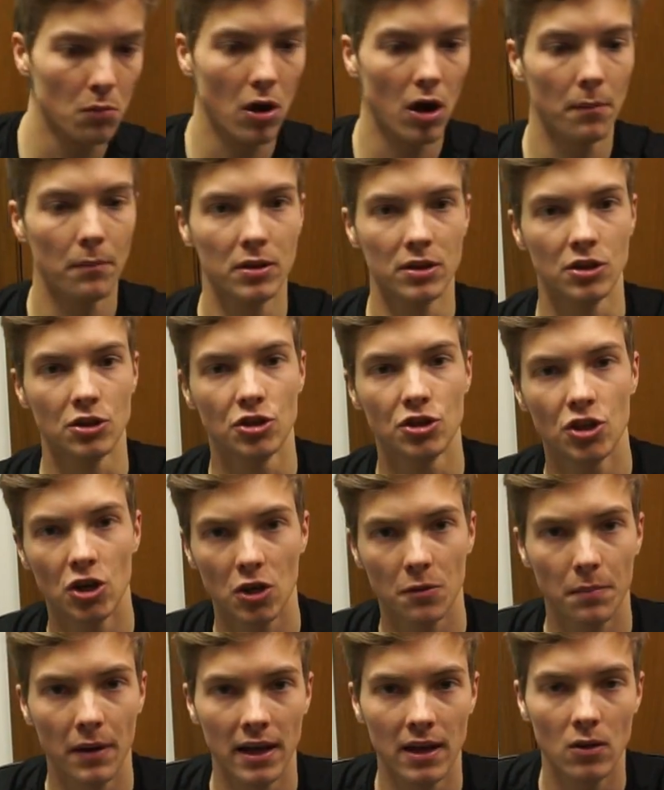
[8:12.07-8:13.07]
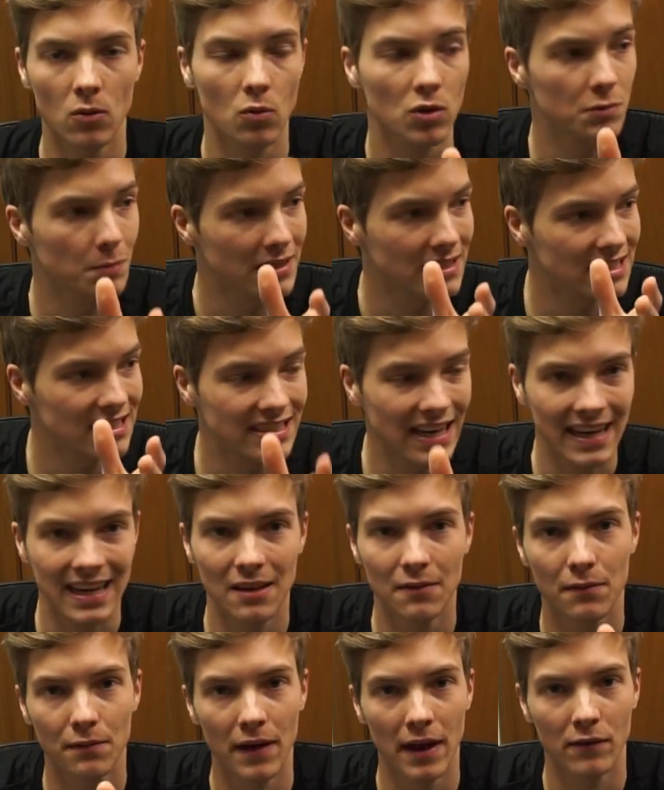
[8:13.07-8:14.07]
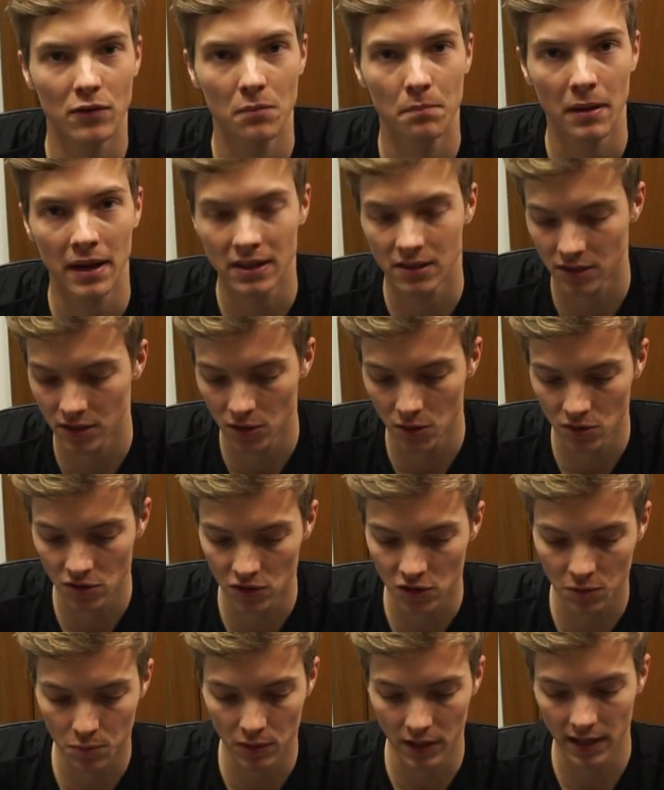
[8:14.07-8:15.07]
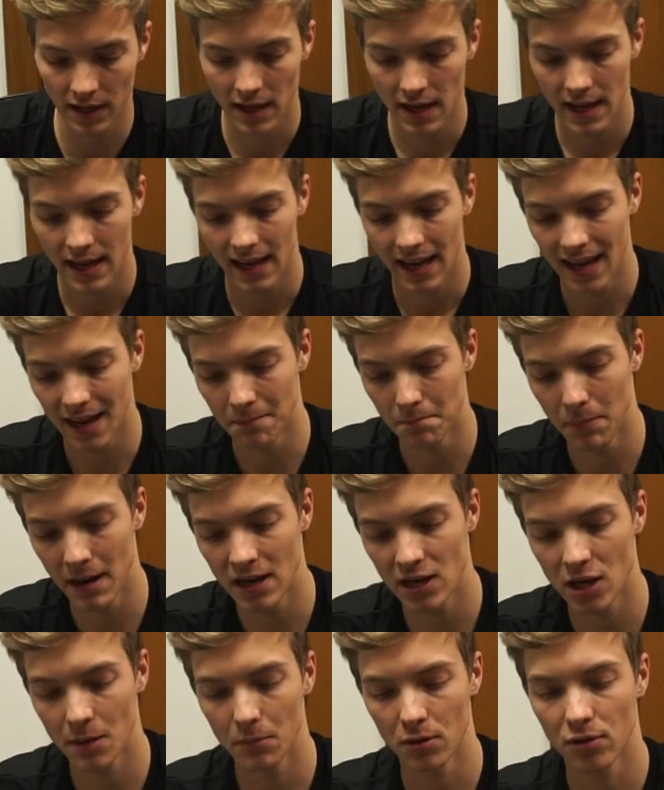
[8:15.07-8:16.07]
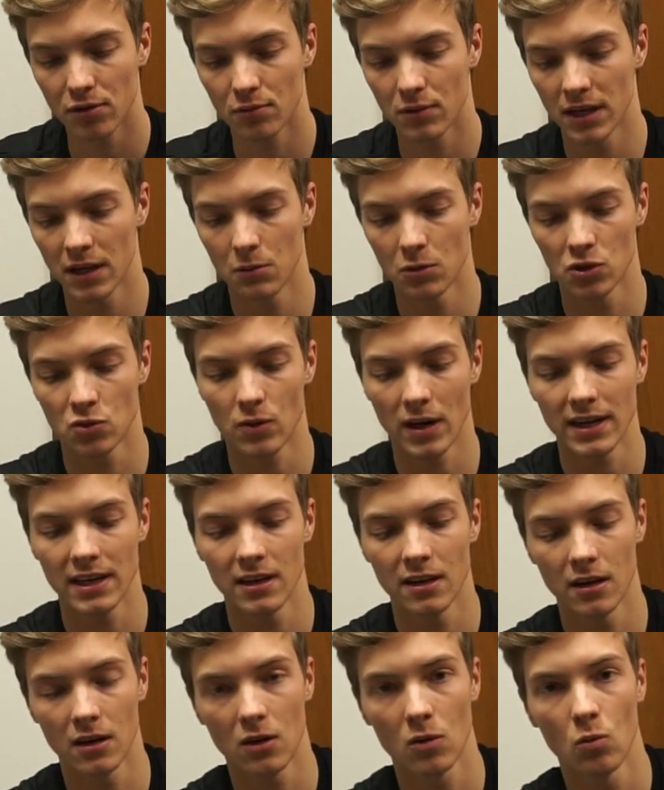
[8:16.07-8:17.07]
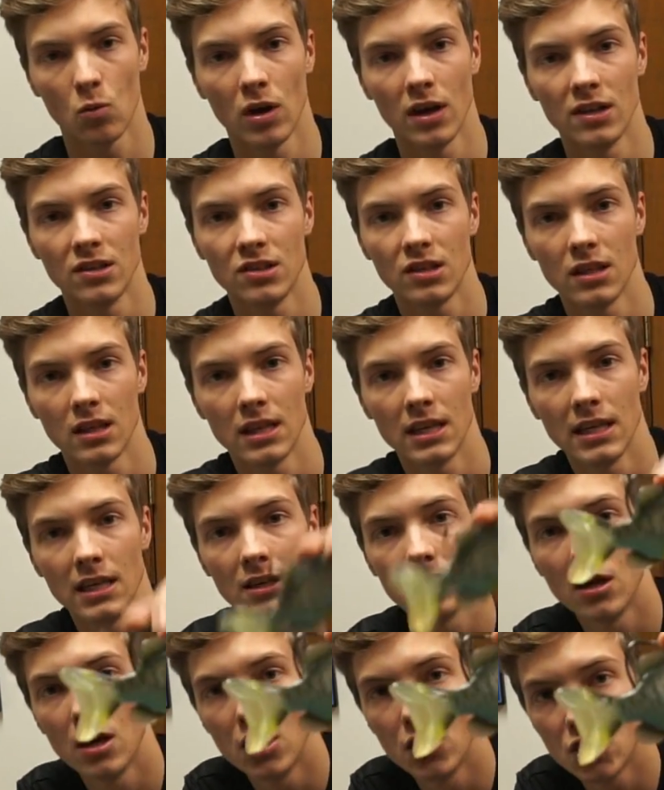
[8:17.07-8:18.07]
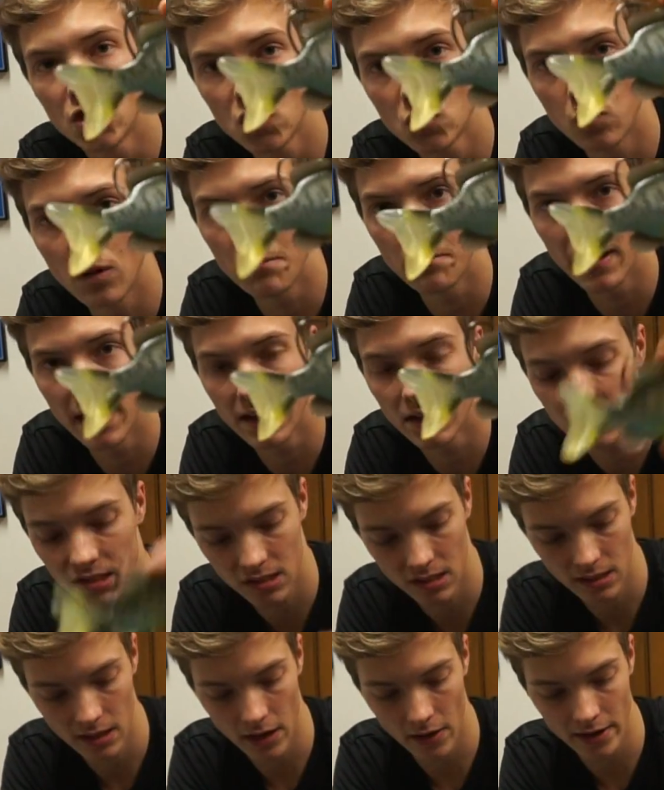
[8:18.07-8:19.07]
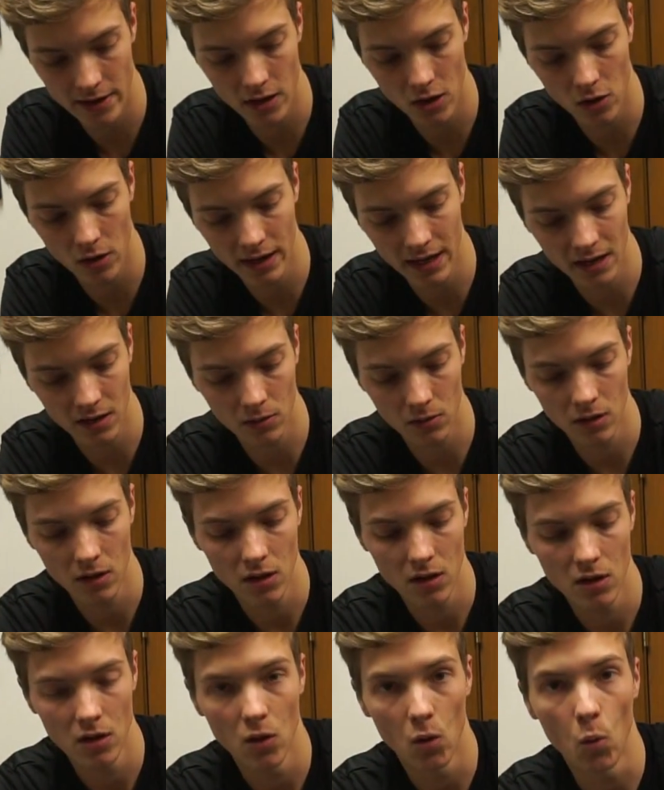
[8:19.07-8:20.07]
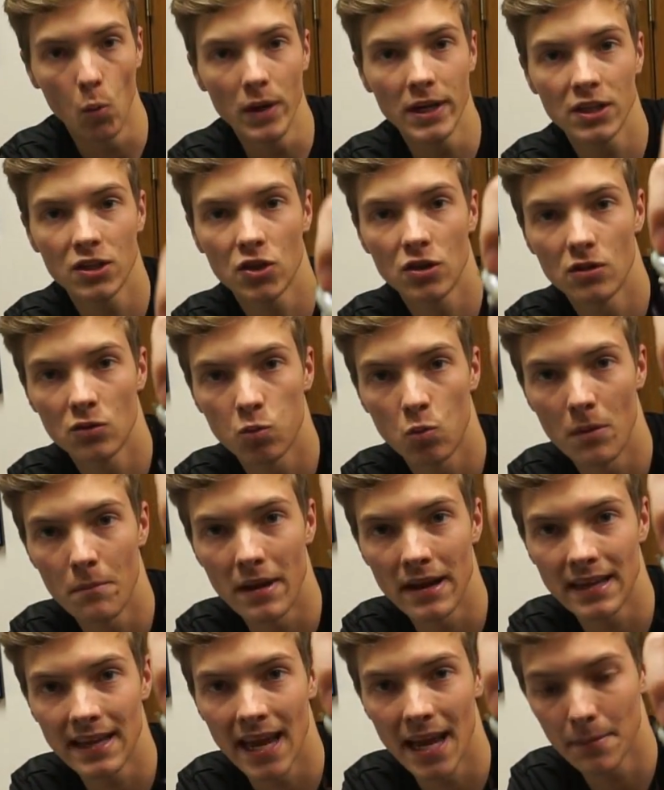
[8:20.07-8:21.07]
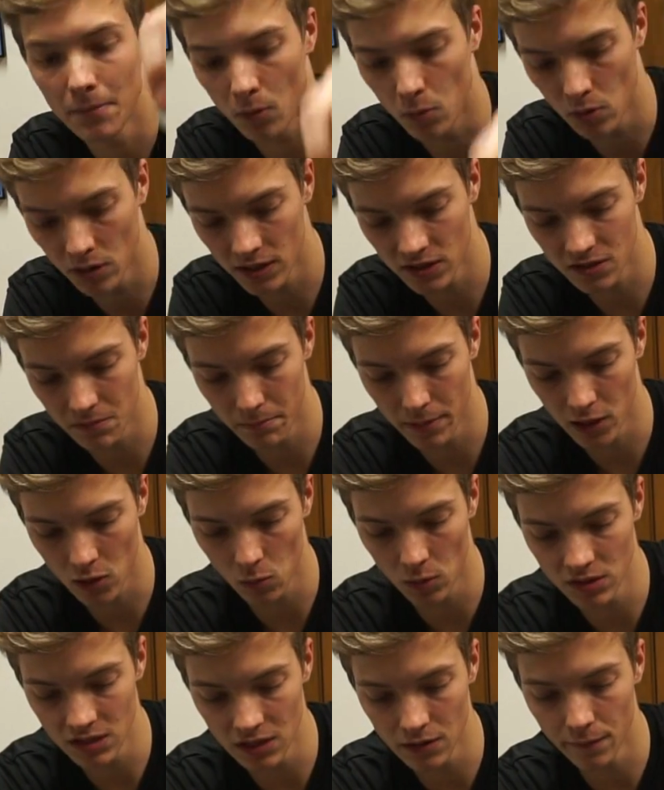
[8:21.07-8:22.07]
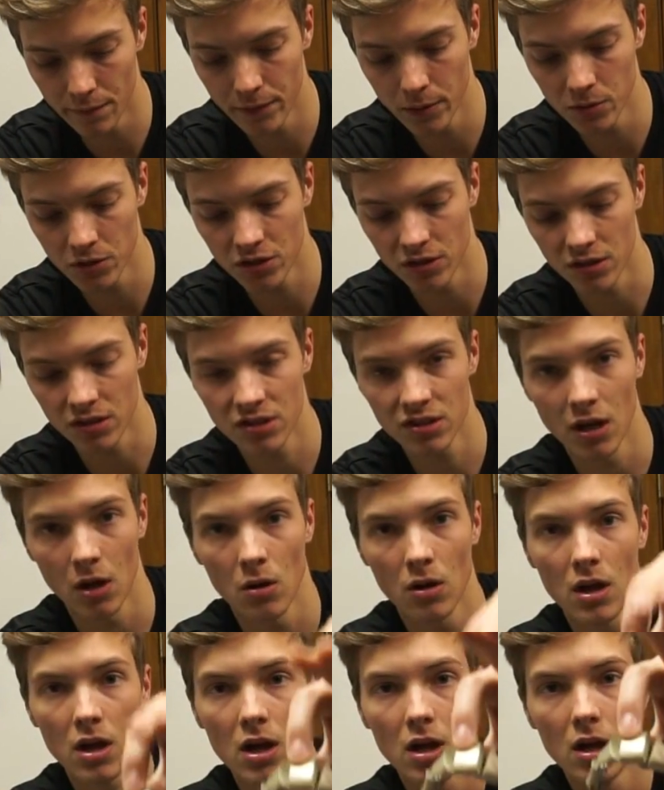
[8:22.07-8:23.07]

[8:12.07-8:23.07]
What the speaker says: all, but the jerkbait was my second favorite bait to use in the spring. And bait number 3 was right here, was the Swimbaits. Now I know I got a weak Swimbait game, but we'll get some bigger ones in the future. So